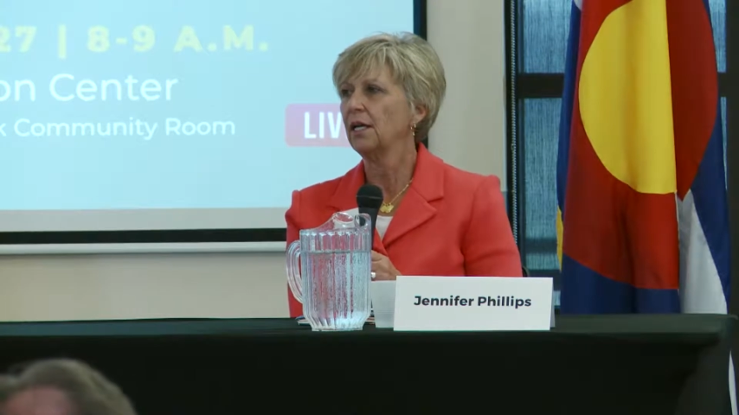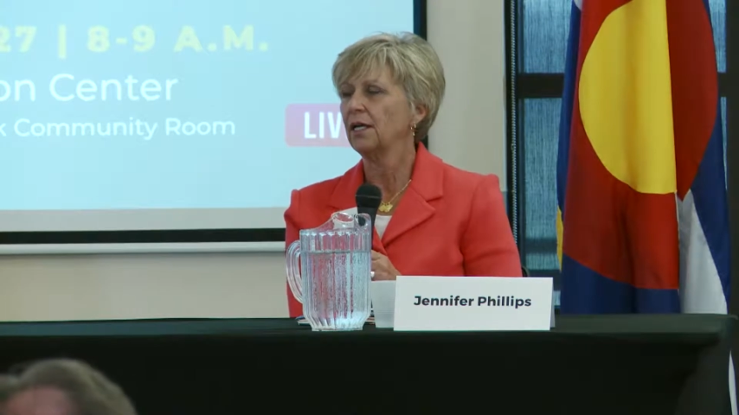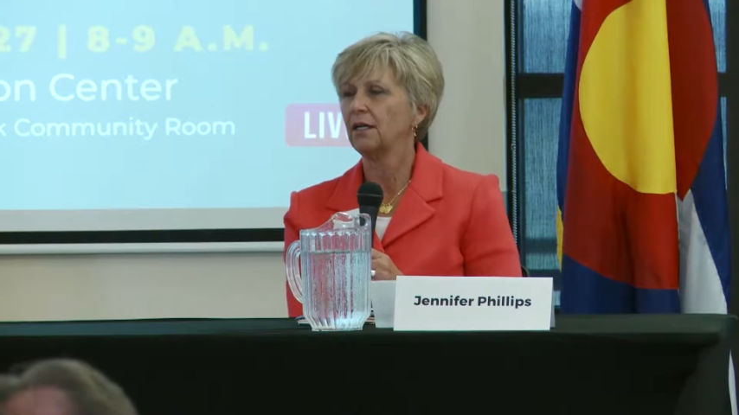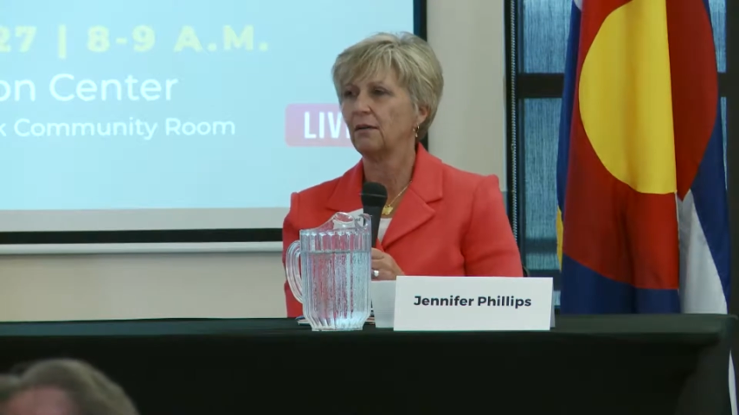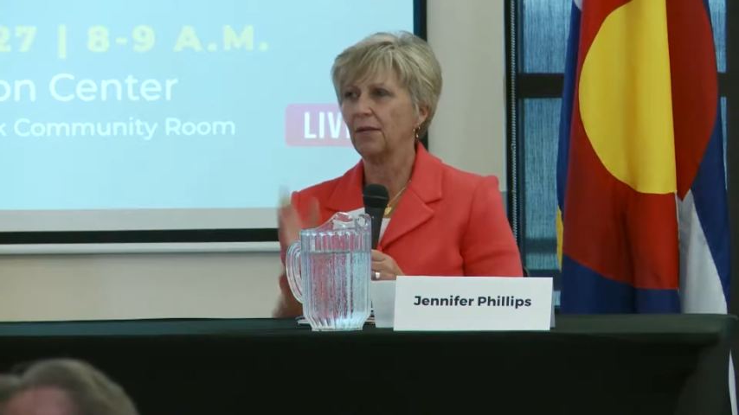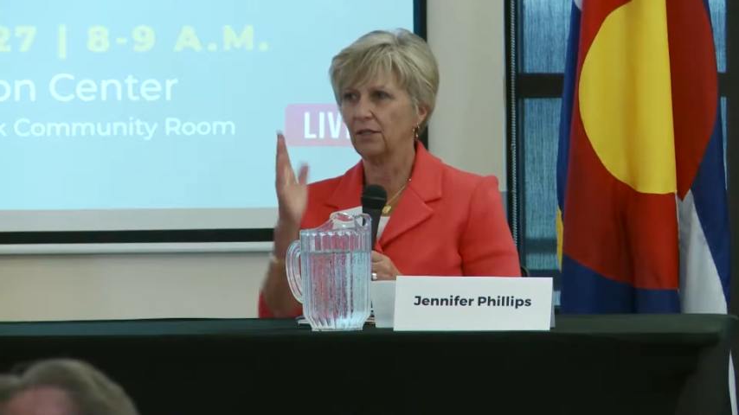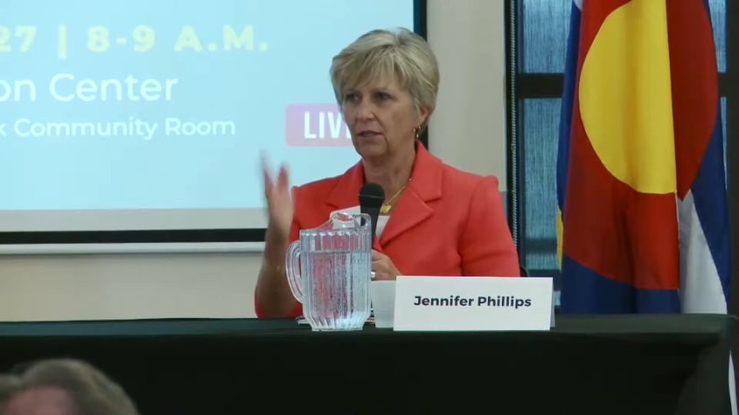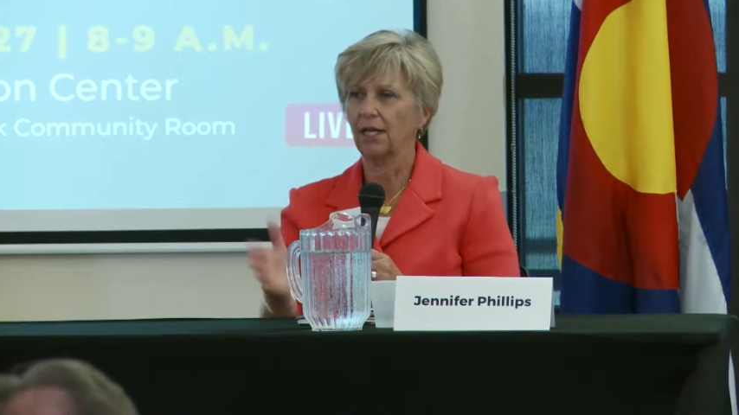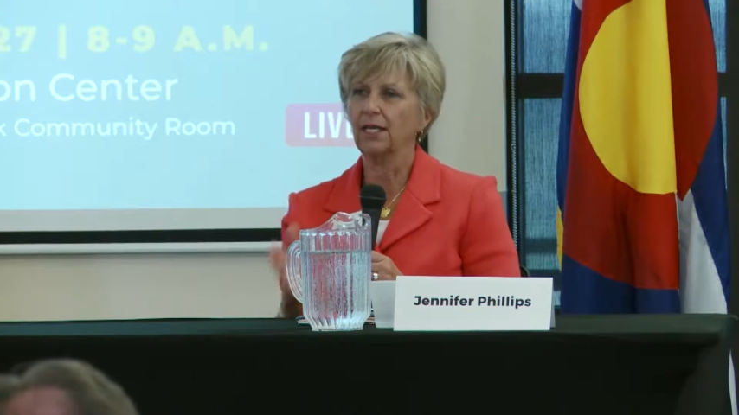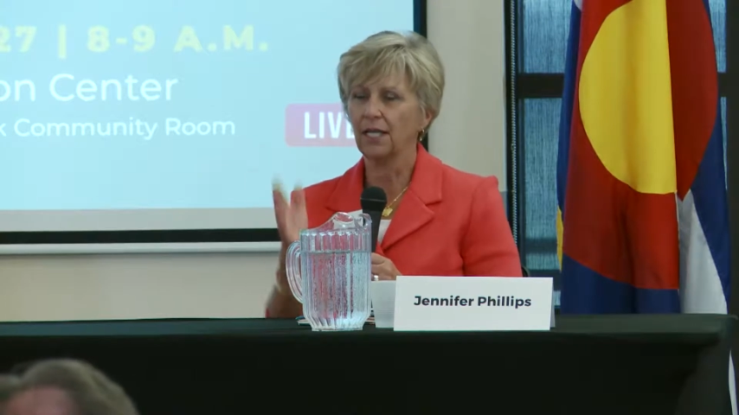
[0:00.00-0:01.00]

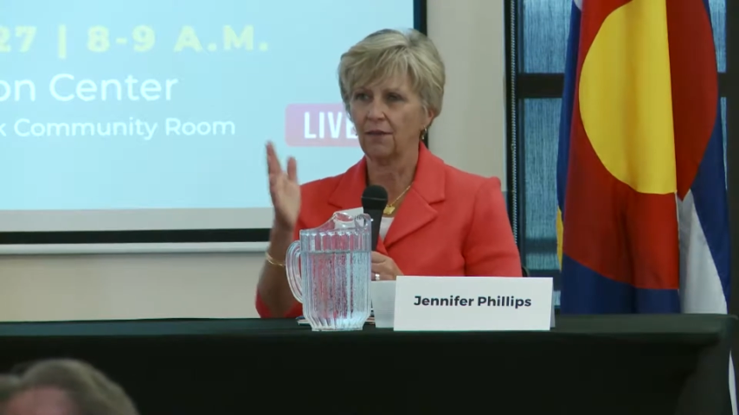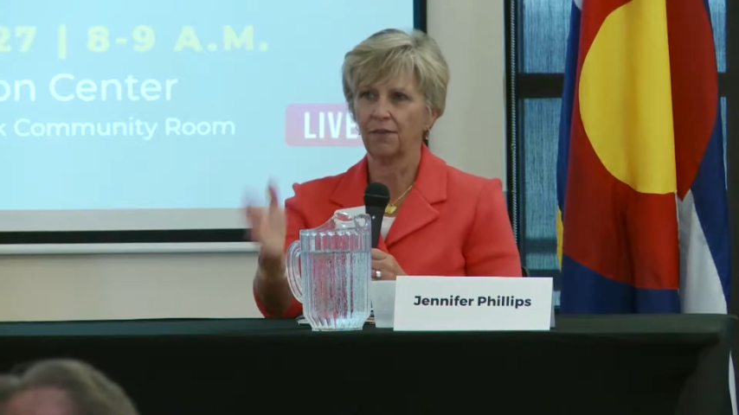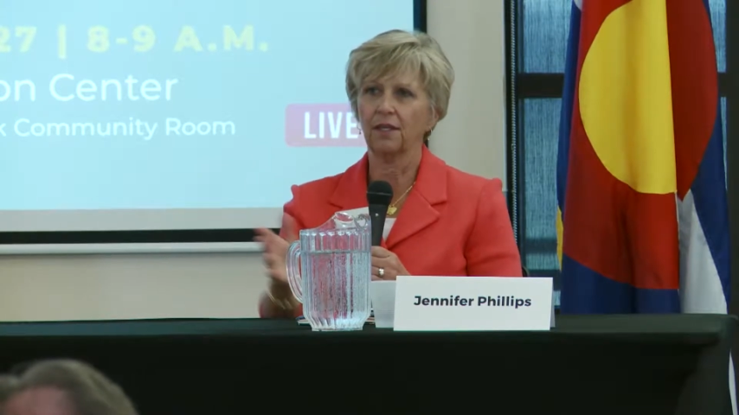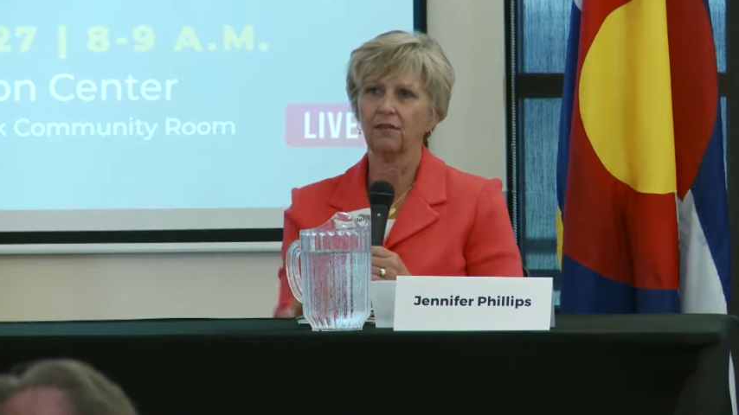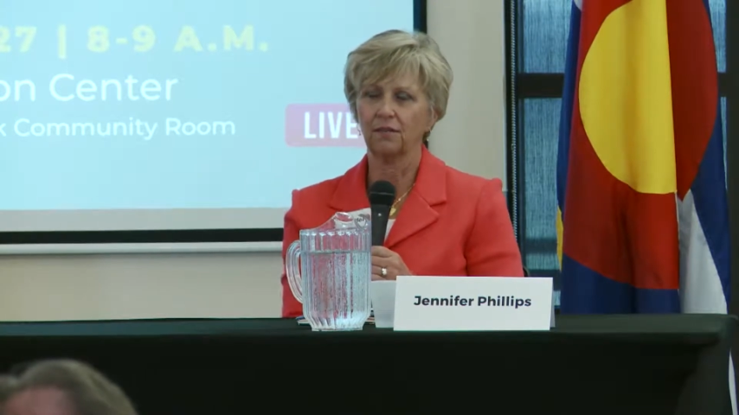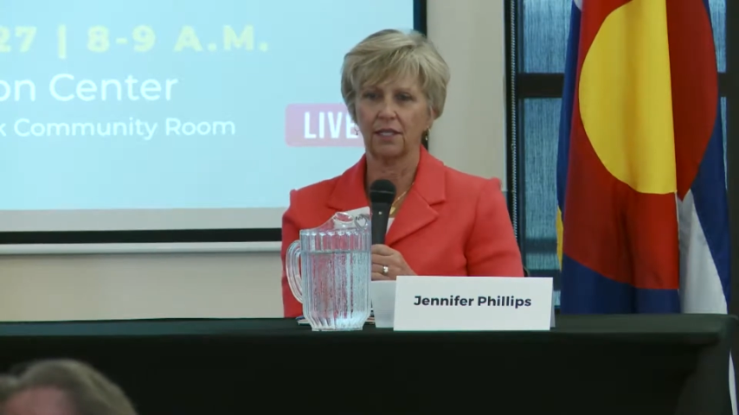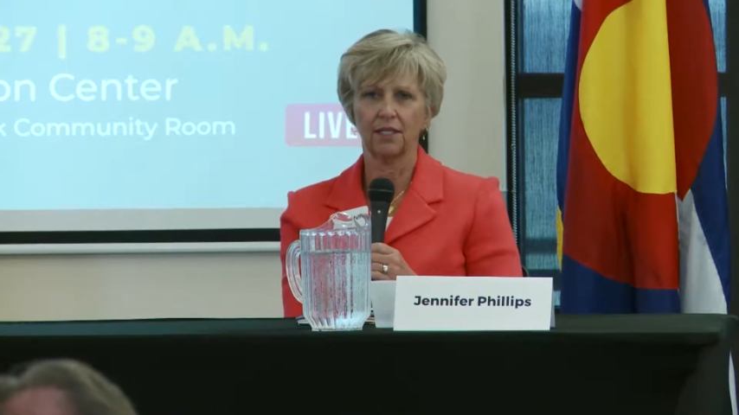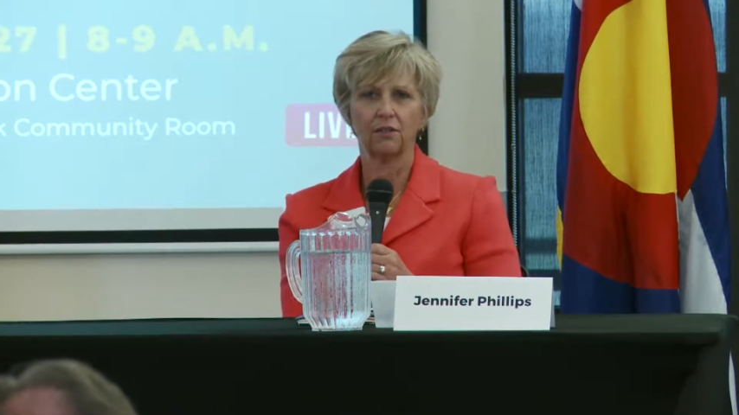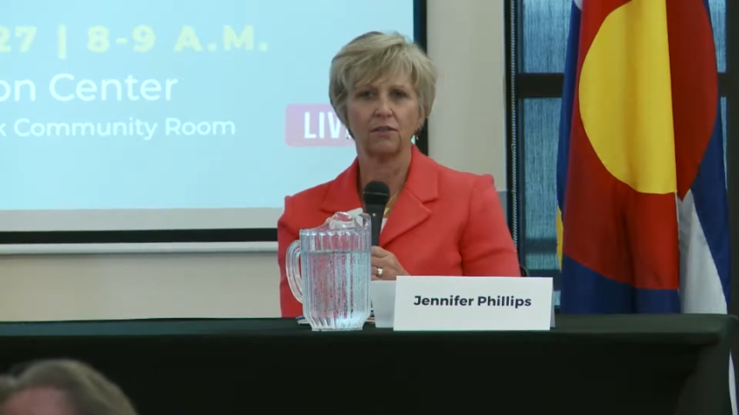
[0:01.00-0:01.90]
and get things done.